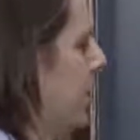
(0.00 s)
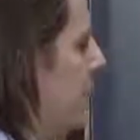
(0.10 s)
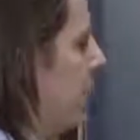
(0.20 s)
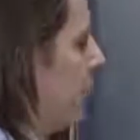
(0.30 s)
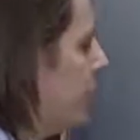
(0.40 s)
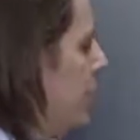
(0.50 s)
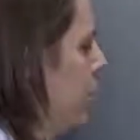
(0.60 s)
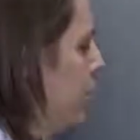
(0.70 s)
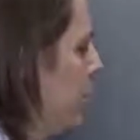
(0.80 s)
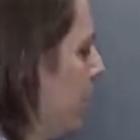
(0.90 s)
equals
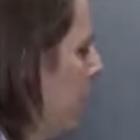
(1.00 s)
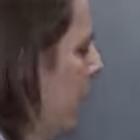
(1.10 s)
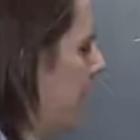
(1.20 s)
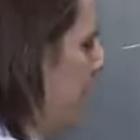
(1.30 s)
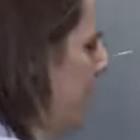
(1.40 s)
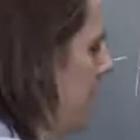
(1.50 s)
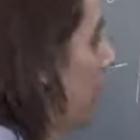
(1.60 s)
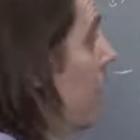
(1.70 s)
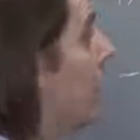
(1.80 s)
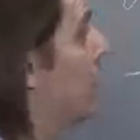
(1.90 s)
Q naught,
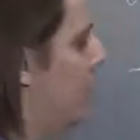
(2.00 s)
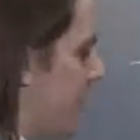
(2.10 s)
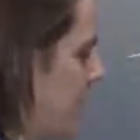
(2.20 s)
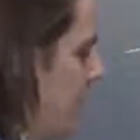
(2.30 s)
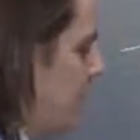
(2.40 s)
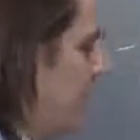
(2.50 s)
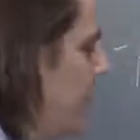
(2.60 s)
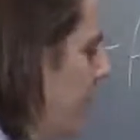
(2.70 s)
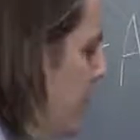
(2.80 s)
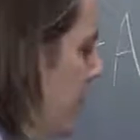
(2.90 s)
in this case
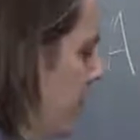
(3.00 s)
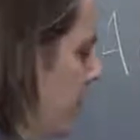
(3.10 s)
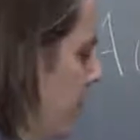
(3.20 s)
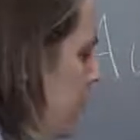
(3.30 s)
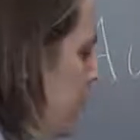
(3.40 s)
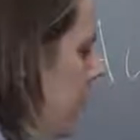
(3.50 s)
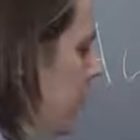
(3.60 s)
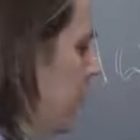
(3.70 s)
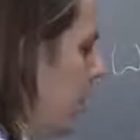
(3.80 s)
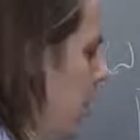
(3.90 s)
cosine
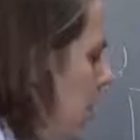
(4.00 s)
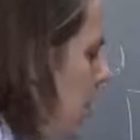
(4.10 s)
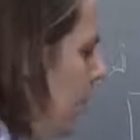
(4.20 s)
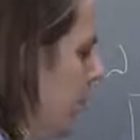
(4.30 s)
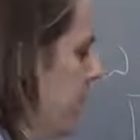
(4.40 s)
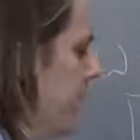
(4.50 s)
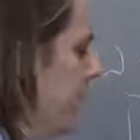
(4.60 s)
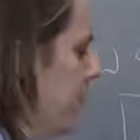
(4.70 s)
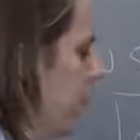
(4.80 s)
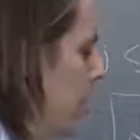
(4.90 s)
of the
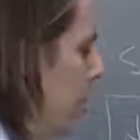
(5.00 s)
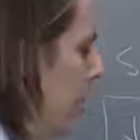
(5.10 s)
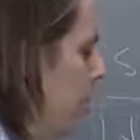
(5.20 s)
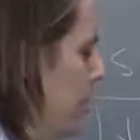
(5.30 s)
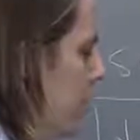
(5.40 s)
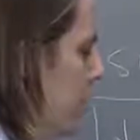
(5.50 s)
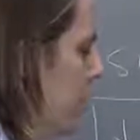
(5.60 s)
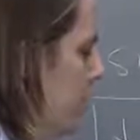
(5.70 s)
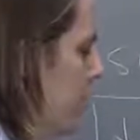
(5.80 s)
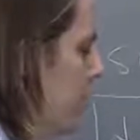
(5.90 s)
square root
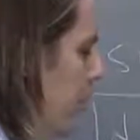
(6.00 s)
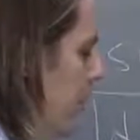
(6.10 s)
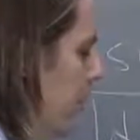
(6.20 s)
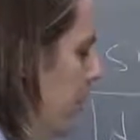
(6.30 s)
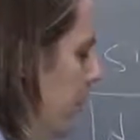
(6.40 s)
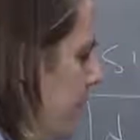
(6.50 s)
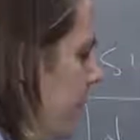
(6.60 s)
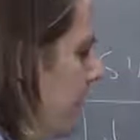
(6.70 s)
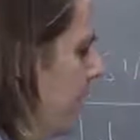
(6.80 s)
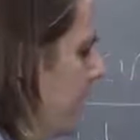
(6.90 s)
of 1 over
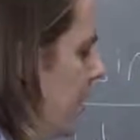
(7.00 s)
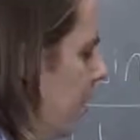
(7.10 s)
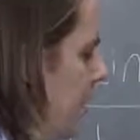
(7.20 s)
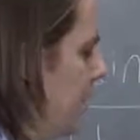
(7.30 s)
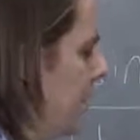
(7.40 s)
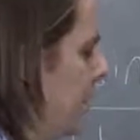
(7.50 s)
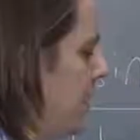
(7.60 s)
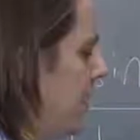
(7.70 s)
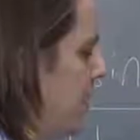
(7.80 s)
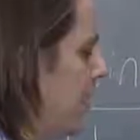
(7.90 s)

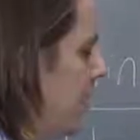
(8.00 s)
LCT